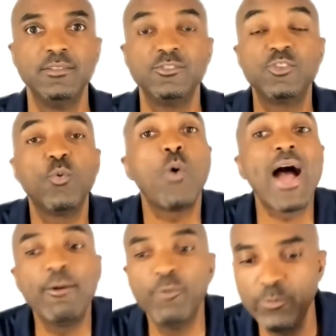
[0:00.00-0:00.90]
So
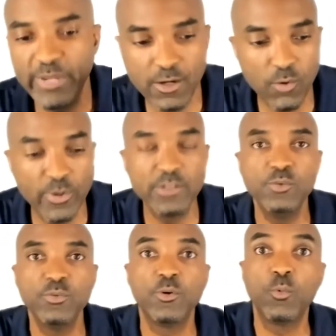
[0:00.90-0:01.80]
why would we go and
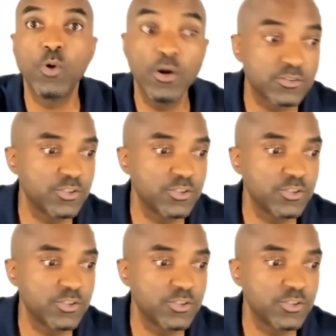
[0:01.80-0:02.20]
do the work